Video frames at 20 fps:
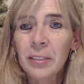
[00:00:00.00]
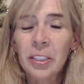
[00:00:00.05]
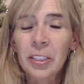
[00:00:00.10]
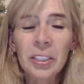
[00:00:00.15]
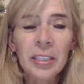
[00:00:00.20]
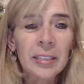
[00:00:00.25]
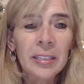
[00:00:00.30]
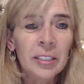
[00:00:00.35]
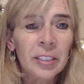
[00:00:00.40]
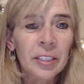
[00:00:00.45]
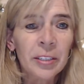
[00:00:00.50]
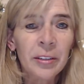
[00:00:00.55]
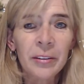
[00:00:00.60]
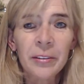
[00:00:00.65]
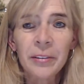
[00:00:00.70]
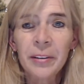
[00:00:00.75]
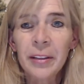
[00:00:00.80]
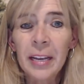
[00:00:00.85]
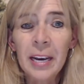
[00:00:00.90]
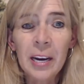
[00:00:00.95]
just
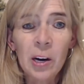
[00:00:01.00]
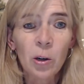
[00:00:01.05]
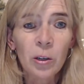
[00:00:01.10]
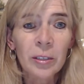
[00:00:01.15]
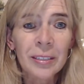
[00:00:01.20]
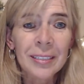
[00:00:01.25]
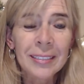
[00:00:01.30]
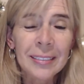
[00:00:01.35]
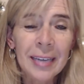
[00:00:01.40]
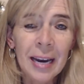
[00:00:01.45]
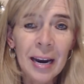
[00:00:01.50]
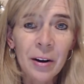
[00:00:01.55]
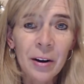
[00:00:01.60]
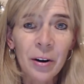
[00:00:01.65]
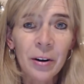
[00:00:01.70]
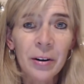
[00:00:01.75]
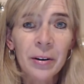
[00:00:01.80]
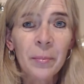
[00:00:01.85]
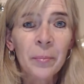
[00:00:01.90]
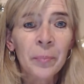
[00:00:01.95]
considered the gold
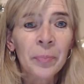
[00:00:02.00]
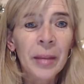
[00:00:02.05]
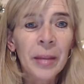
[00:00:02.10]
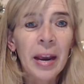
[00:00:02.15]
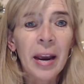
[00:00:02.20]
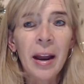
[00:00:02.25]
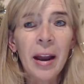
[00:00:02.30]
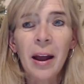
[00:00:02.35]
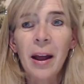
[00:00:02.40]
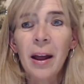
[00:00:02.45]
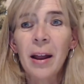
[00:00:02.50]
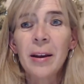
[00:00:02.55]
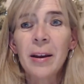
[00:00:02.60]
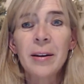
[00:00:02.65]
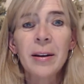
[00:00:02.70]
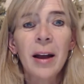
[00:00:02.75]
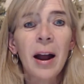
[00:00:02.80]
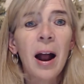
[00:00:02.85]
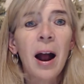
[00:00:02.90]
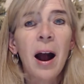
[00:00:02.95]
standard.
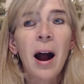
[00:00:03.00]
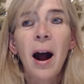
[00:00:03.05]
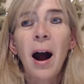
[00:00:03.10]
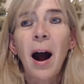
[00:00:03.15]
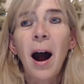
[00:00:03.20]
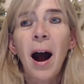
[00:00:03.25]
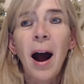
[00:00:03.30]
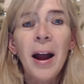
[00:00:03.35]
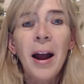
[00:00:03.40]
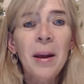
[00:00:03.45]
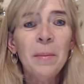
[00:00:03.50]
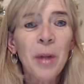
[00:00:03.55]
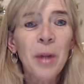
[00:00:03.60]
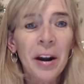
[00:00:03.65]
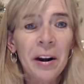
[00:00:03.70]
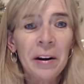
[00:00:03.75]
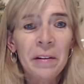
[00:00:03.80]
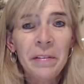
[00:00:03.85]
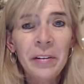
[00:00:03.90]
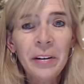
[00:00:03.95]
And I am not
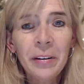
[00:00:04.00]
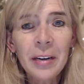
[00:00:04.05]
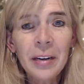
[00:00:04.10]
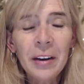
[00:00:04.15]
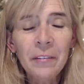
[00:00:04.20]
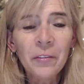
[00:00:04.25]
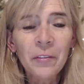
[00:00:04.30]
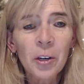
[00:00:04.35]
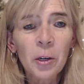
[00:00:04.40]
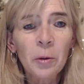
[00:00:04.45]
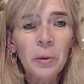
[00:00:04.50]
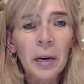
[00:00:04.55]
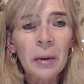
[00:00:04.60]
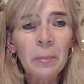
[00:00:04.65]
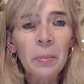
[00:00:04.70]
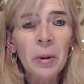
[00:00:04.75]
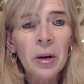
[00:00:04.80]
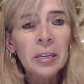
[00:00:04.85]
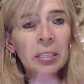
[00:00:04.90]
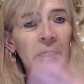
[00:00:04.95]
an affiliate for
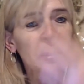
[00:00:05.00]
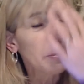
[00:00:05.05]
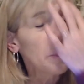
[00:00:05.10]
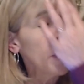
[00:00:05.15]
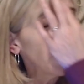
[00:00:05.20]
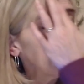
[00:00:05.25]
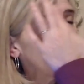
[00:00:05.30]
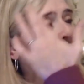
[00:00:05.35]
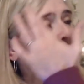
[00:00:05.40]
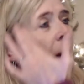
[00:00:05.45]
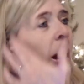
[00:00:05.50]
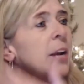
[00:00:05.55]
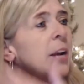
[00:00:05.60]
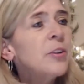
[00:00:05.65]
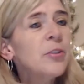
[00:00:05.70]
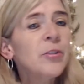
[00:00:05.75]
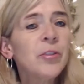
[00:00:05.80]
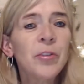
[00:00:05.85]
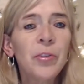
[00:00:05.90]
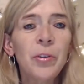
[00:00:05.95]
QuickBooks, but I
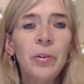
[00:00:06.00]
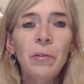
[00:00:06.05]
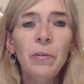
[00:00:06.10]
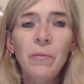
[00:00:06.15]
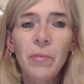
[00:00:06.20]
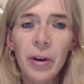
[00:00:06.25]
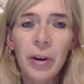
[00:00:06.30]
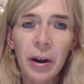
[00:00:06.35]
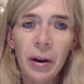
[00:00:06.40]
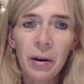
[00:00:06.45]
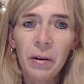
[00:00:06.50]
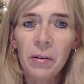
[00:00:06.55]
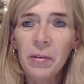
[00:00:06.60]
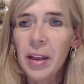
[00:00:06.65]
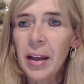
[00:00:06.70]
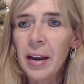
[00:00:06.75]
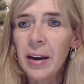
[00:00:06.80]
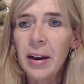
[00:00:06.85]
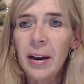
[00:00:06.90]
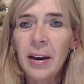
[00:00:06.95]
do know
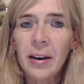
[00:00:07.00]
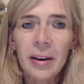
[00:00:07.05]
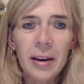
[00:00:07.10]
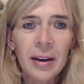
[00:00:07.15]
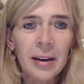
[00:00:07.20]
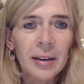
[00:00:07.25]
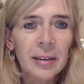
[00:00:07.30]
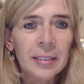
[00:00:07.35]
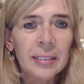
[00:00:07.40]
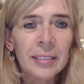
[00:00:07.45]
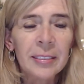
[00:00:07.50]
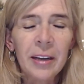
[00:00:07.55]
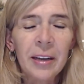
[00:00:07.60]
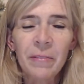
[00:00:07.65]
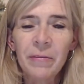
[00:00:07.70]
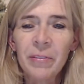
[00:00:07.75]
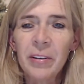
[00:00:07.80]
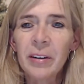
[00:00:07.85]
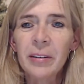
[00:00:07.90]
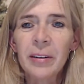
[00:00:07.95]
that it is
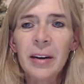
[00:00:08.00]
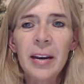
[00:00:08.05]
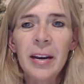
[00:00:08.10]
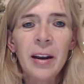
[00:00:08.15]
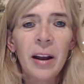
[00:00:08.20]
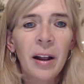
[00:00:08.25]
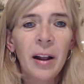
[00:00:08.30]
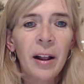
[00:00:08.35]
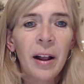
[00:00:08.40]
definitely